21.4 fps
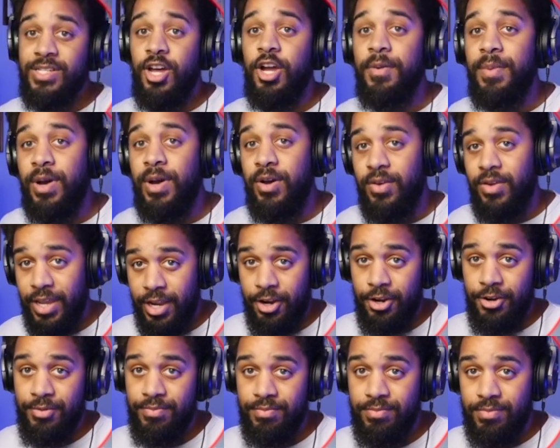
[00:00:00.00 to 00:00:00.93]
Let's talk about
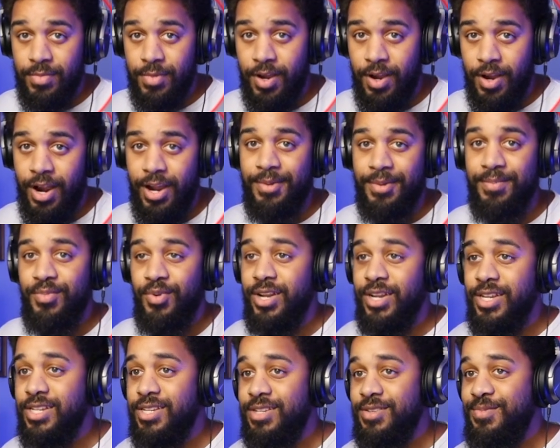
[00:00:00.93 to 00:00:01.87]
gear. All right,
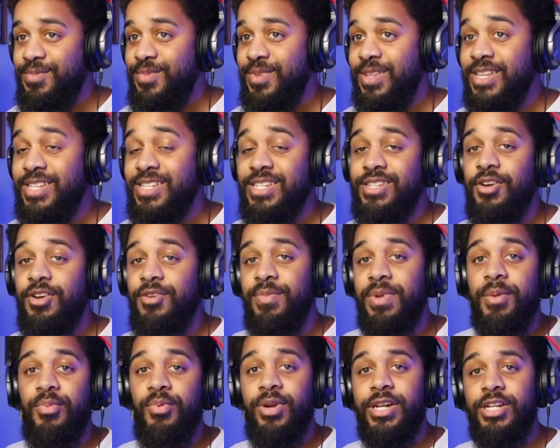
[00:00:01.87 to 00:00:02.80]
pretty. This is gonna
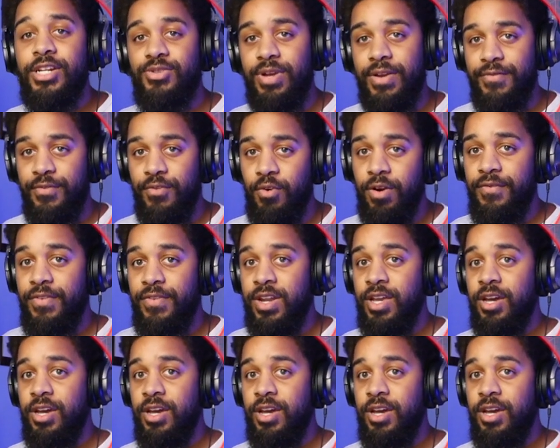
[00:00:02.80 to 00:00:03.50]
be a pretty straightforward